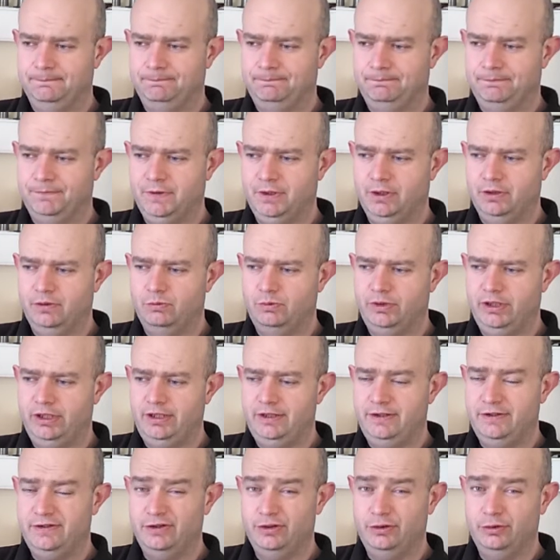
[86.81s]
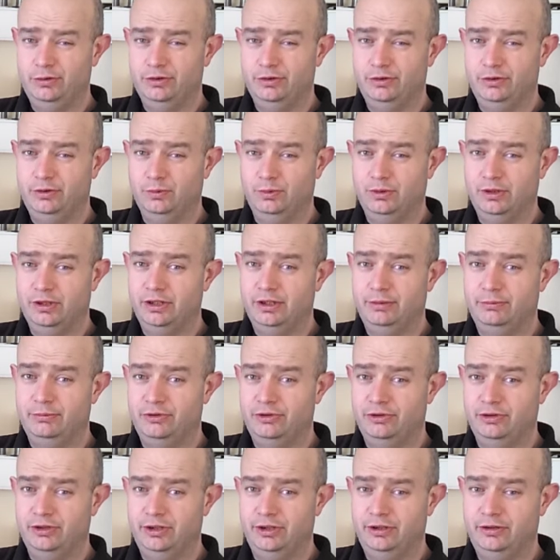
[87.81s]
not really suited to what I'm
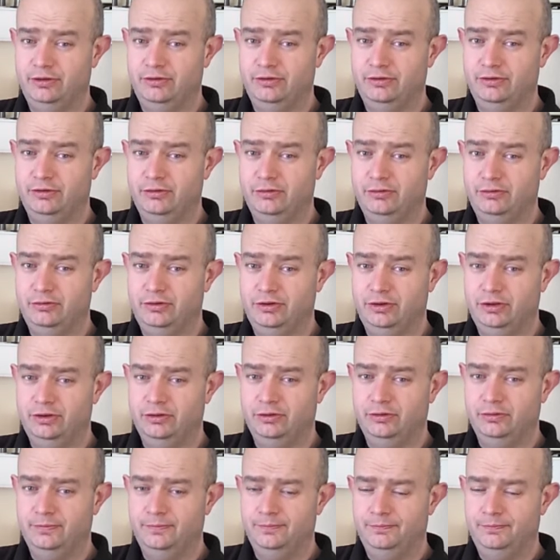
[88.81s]
trying to do.